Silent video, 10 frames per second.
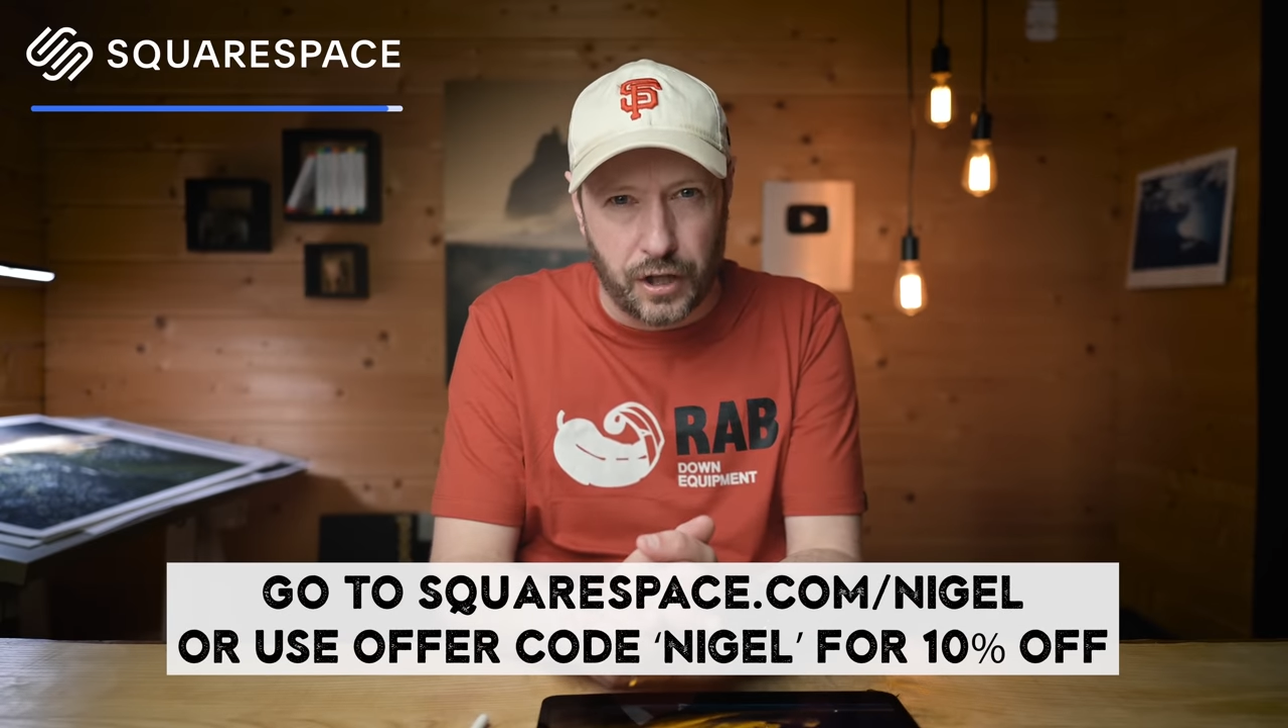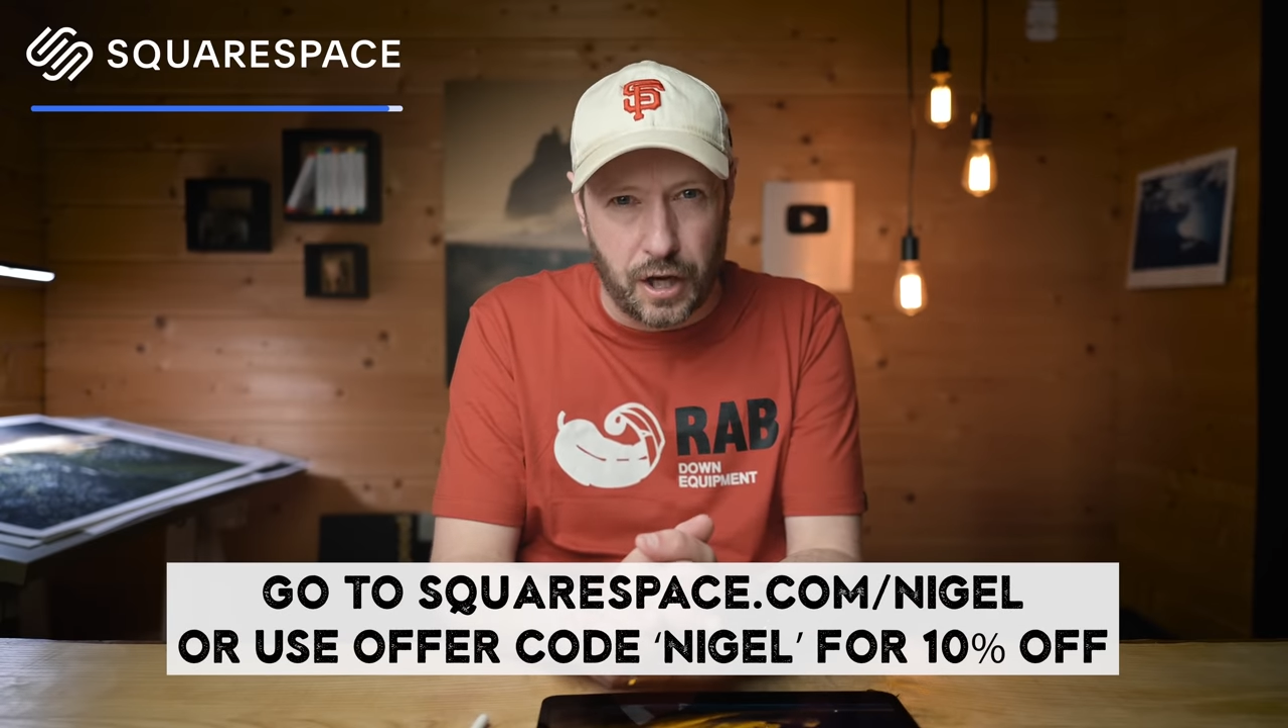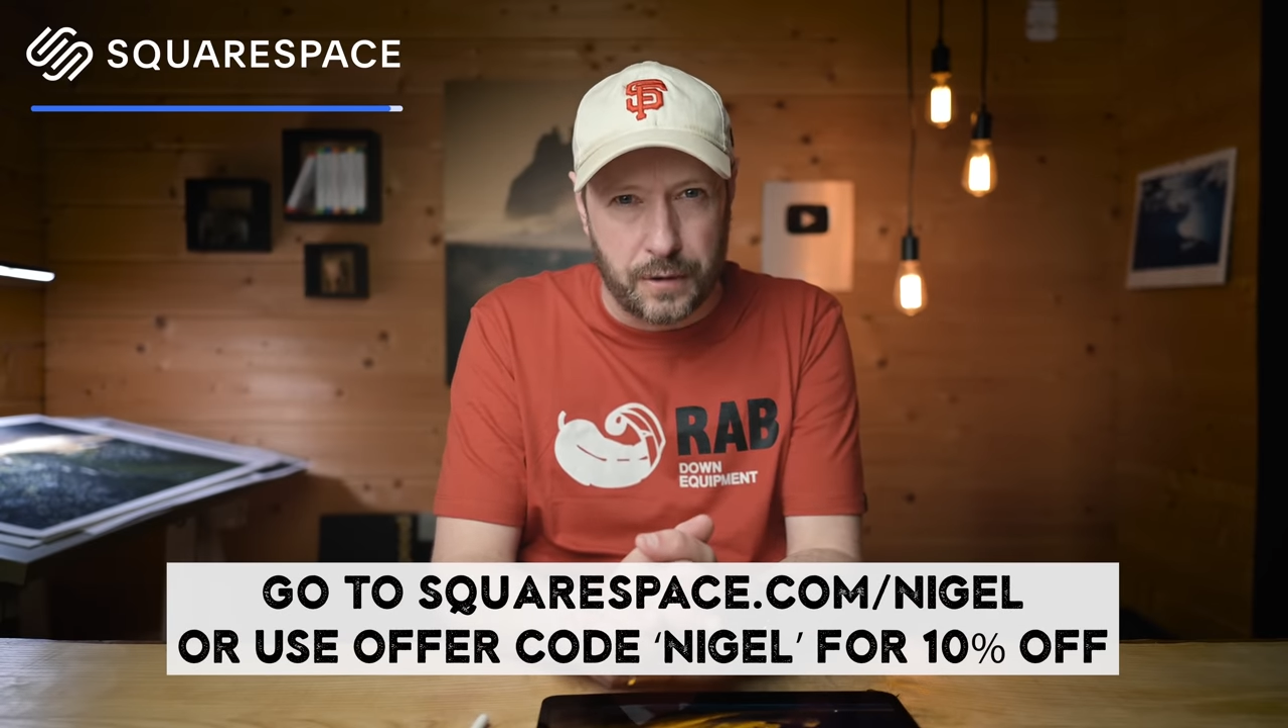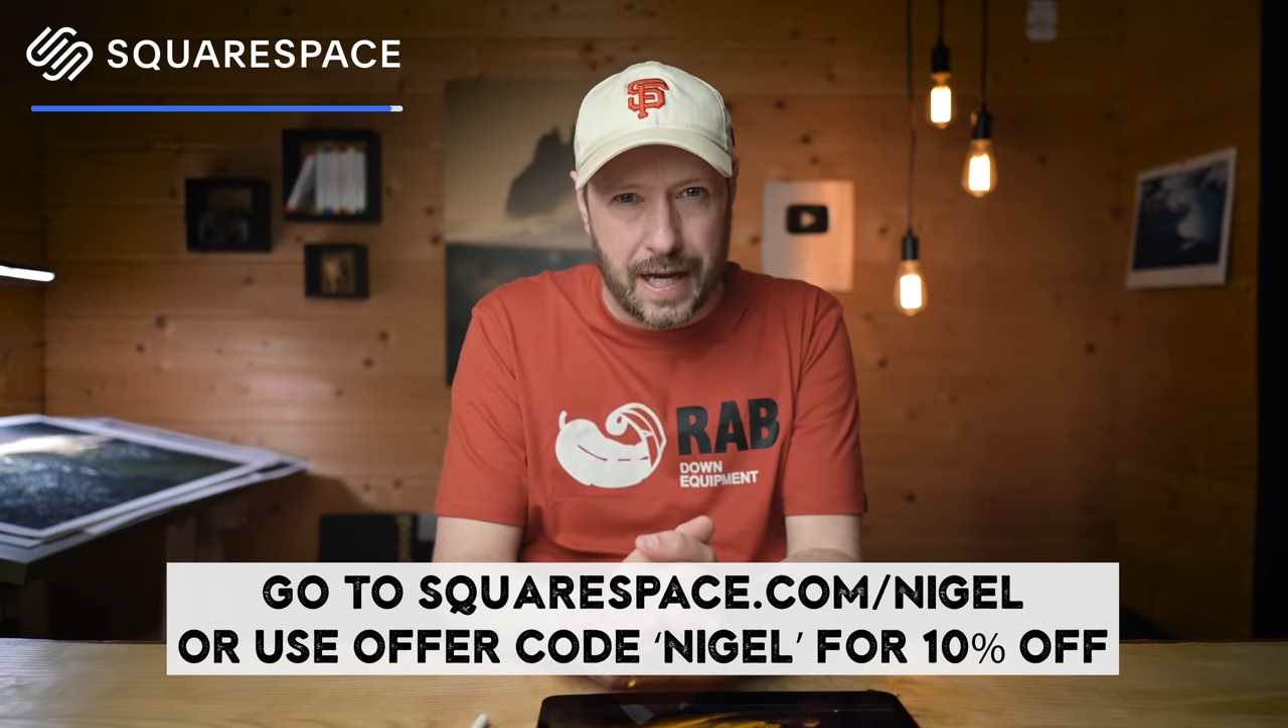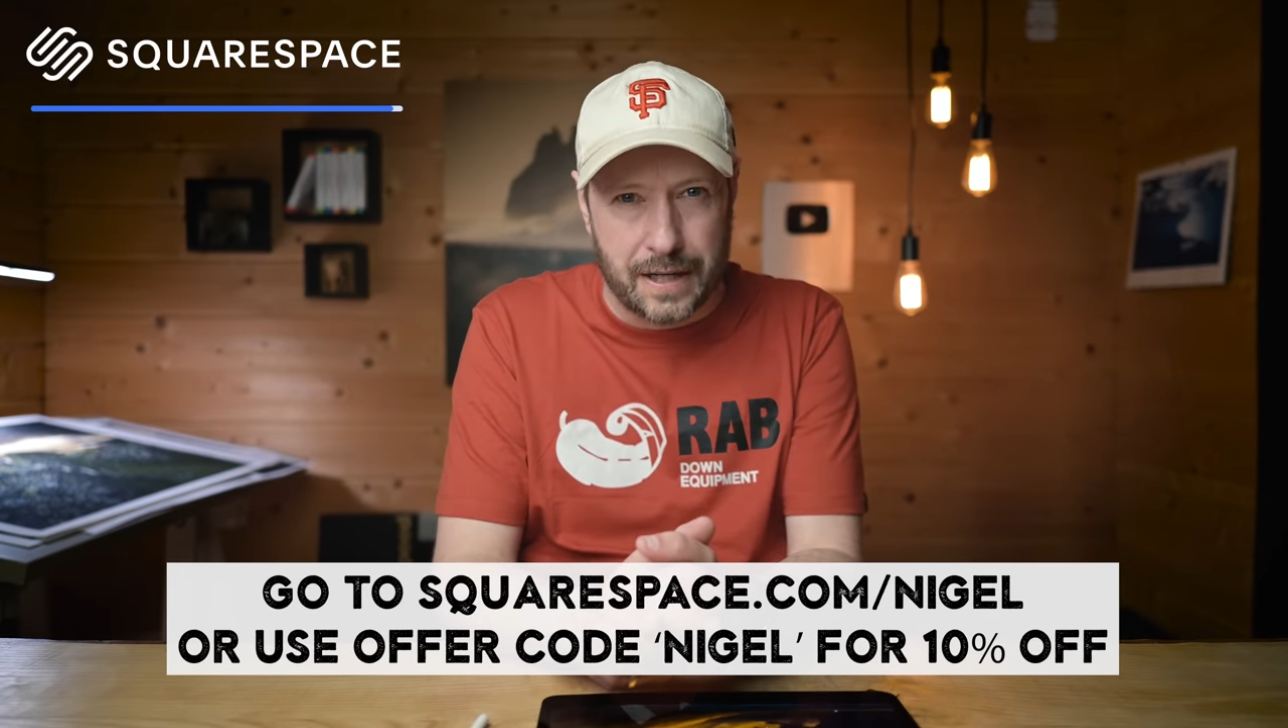
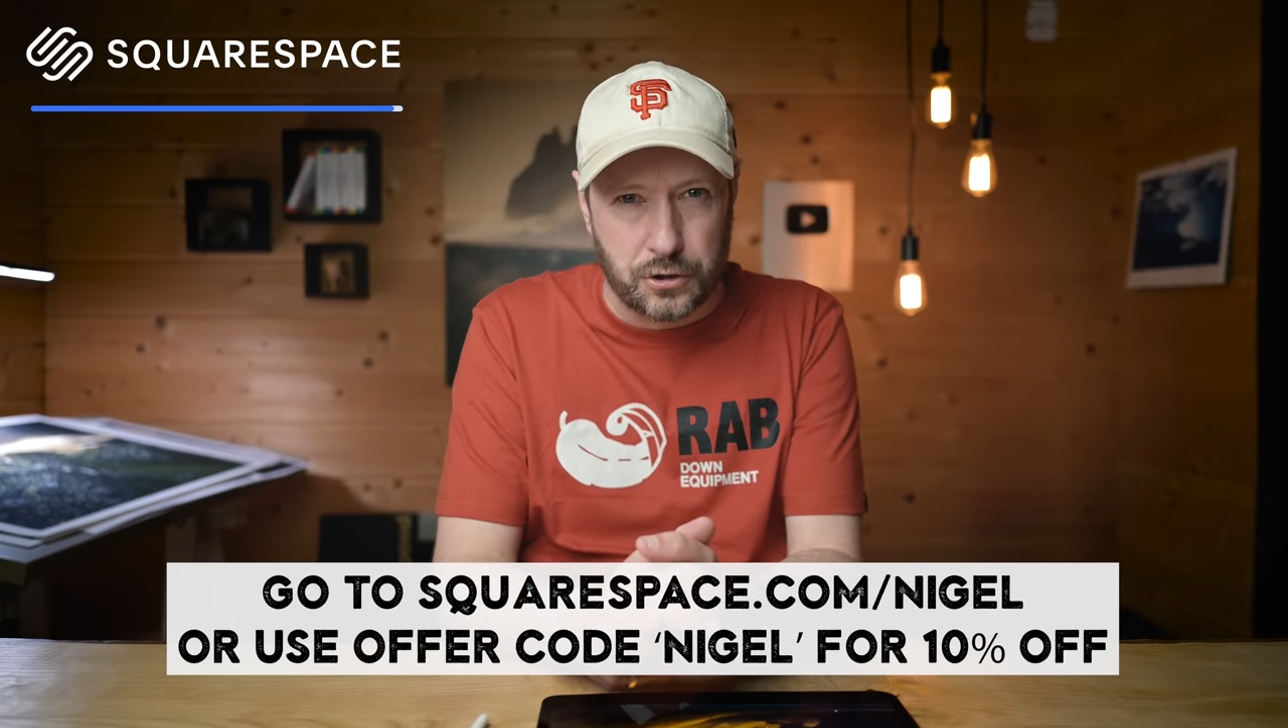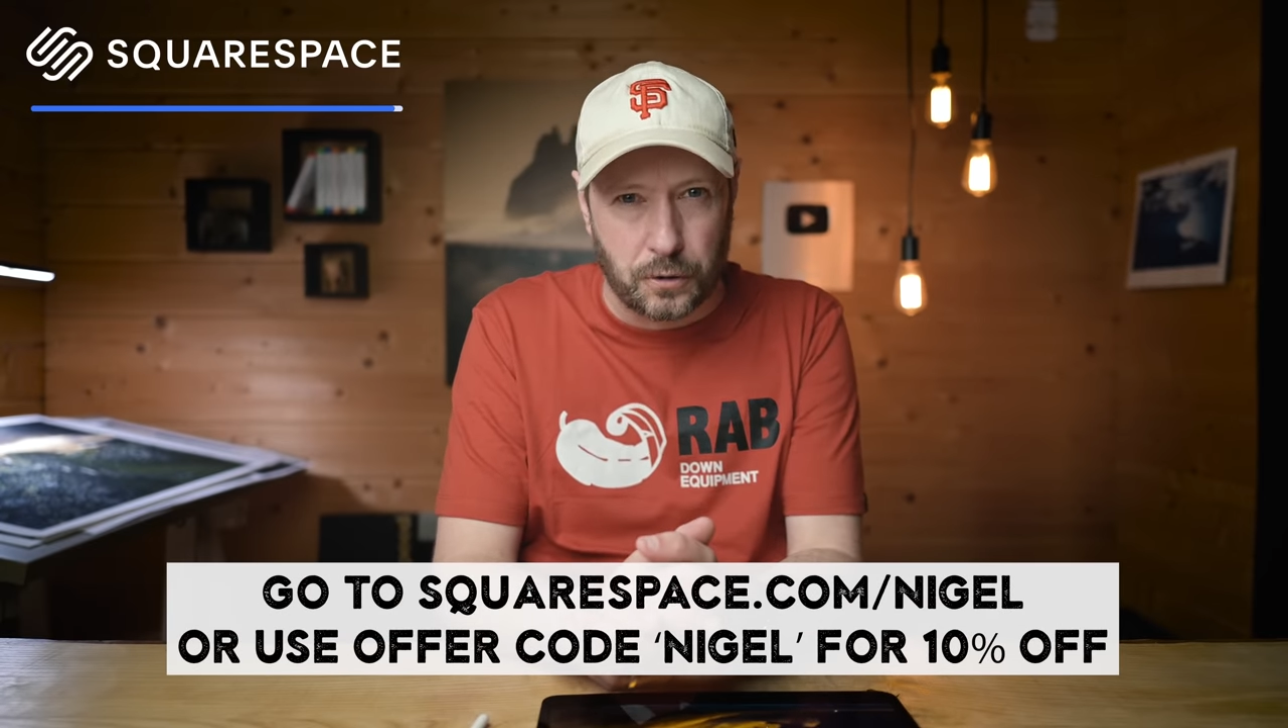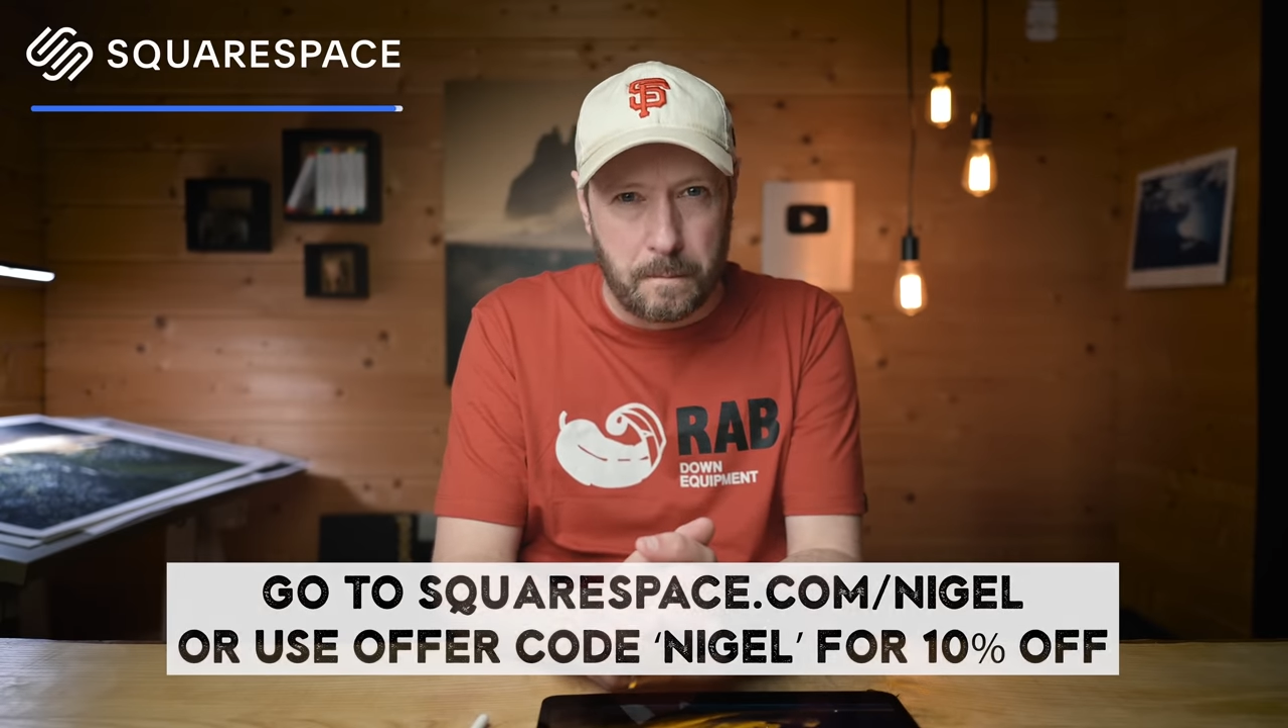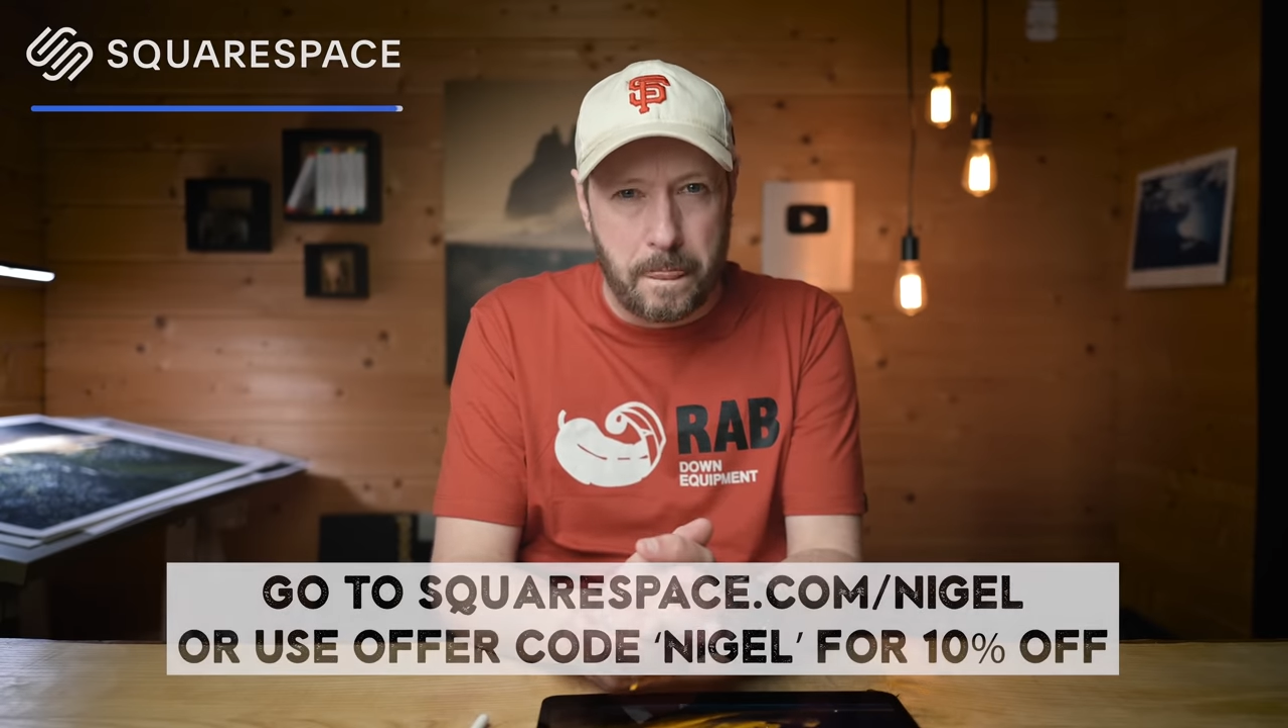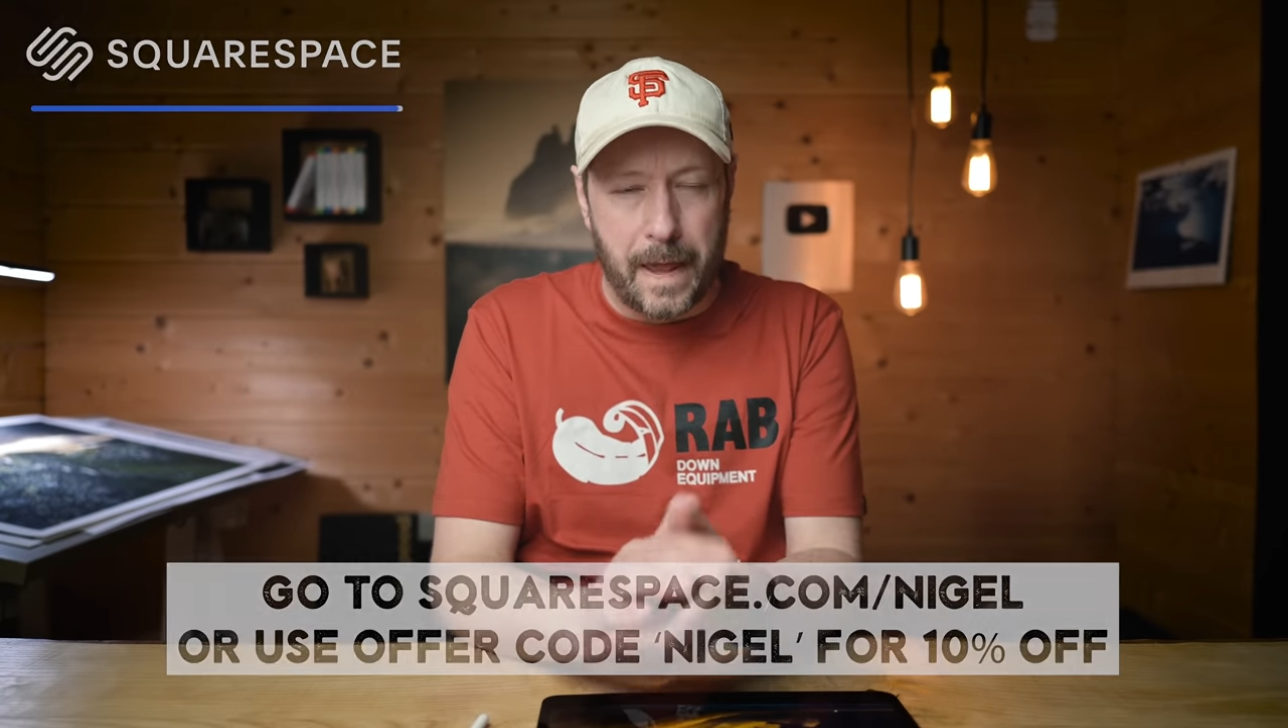code Nigel.